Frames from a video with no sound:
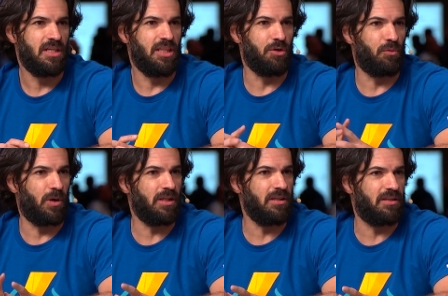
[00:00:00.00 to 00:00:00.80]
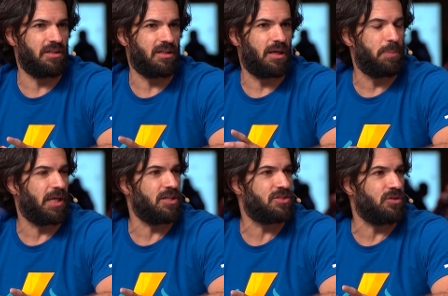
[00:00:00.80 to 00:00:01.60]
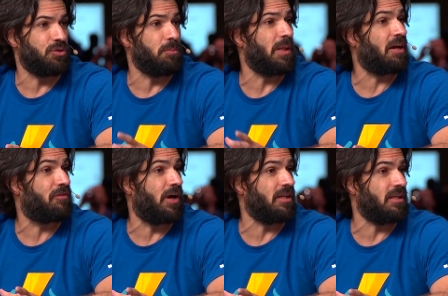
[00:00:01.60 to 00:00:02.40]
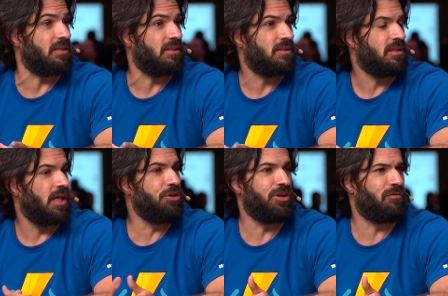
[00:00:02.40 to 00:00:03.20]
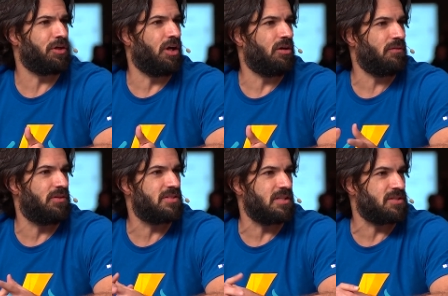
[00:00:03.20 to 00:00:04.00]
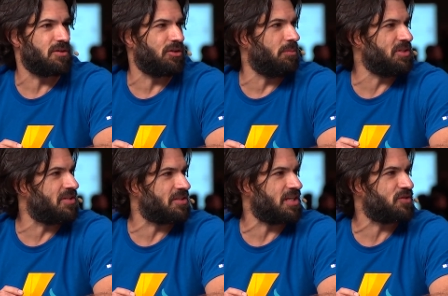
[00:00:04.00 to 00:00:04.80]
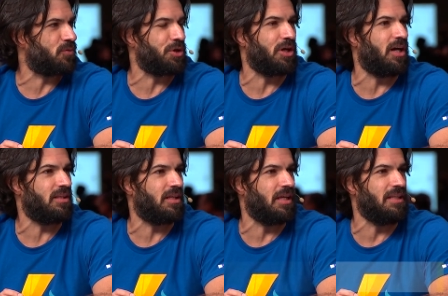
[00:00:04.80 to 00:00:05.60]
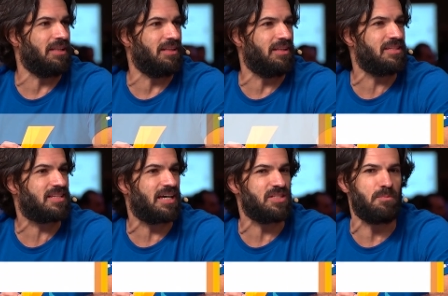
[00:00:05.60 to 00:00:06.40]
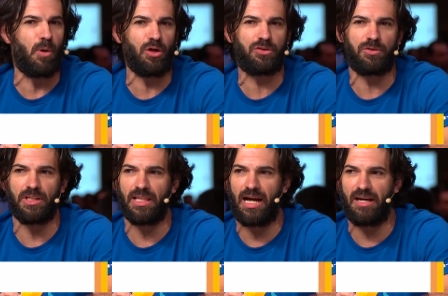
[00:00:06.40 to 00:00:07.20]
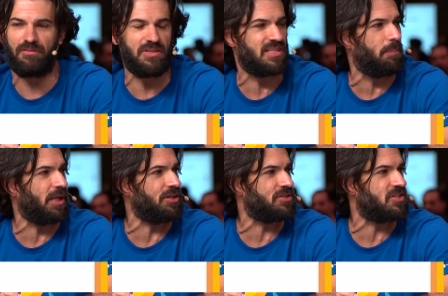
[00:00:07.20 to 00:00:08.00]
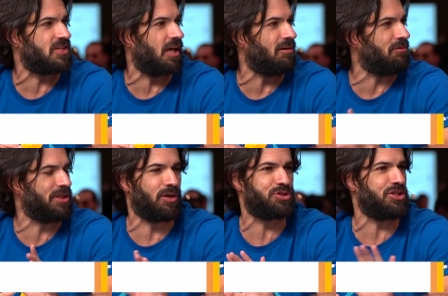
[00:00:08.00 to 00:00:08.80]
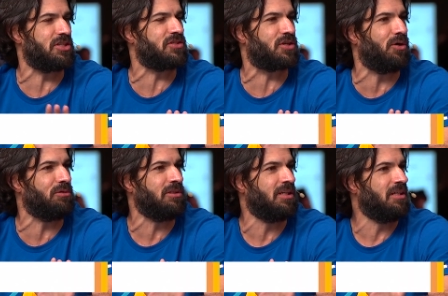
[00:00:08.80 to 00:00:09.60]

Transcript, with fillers: they're running their application during Black Friday and you never know if these things are going to be successful or not. And this guy is monitoring live his application scale without changing his code.